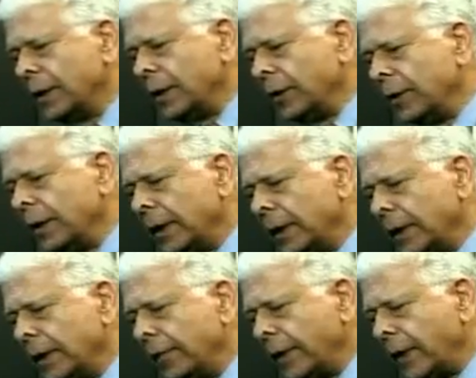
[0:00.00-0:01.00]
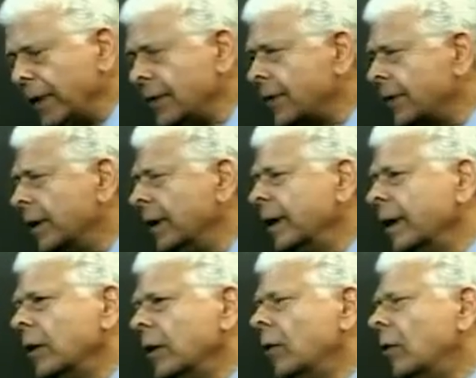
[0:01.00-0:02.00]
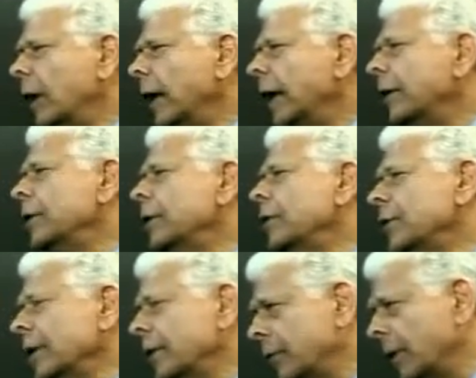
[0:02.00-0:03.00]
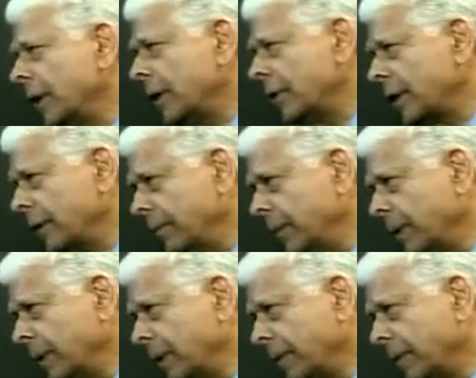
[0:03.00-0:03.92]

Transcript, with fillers: You know, Afghanistan had a decentralized government.